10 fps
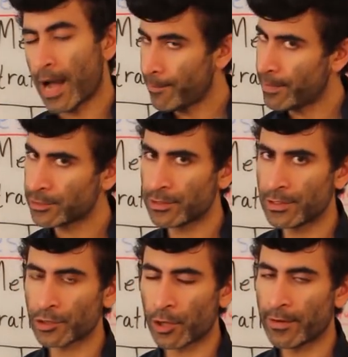I mentioned
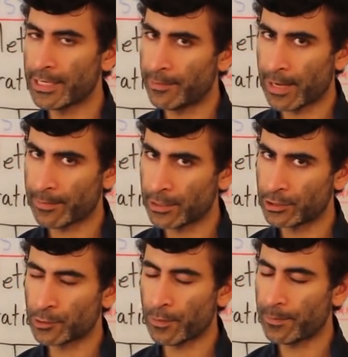this already, but I'm going
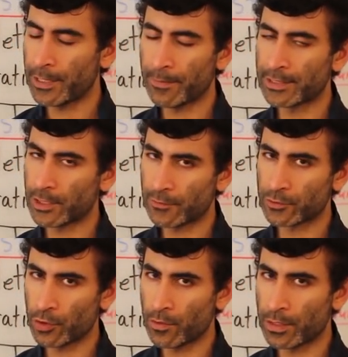to just repeat myself
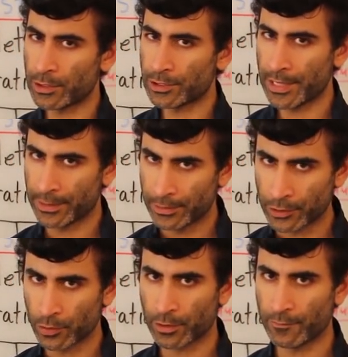so you understand and
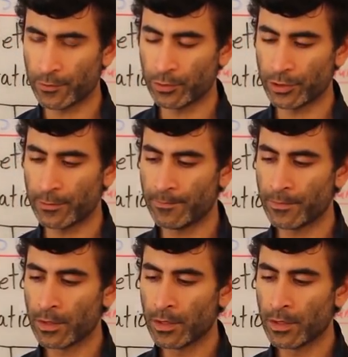there's no confusion.